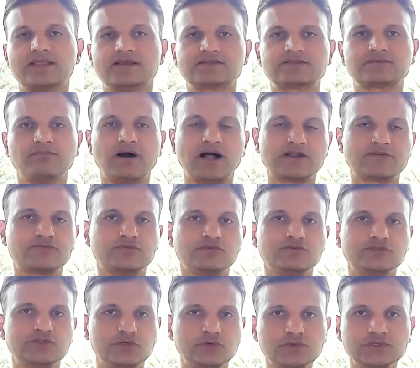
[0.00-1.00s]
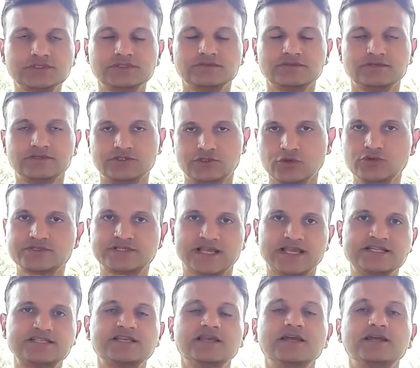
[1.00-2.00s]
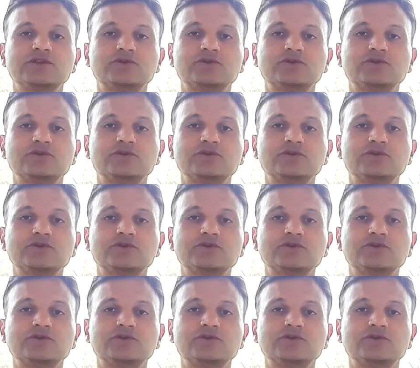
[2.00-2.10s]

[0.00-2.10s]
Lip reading: their smartphone usage